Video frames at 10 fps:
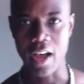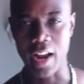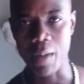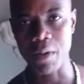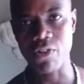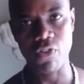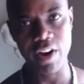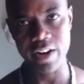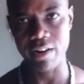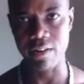and I'm a
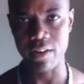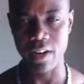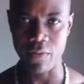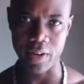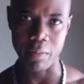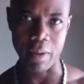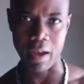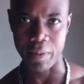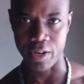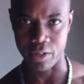trainer living in
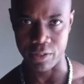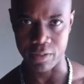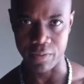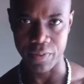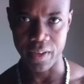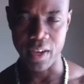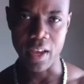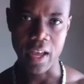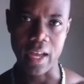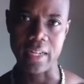Barbados.
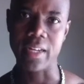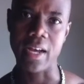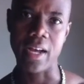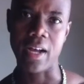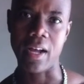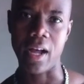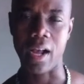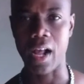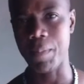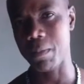And a
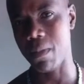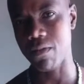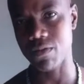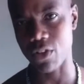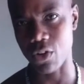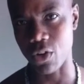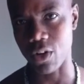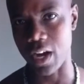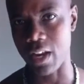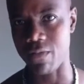couple months
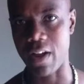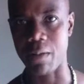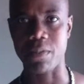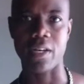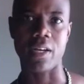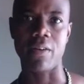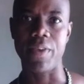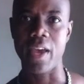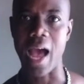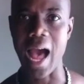ago, I developed an
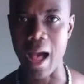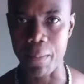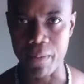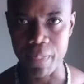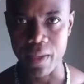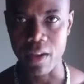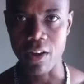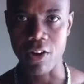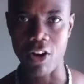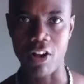app
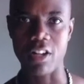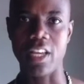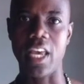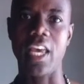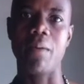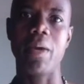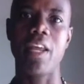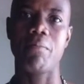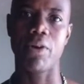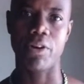called the
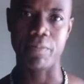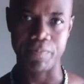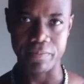8-Minute Burn.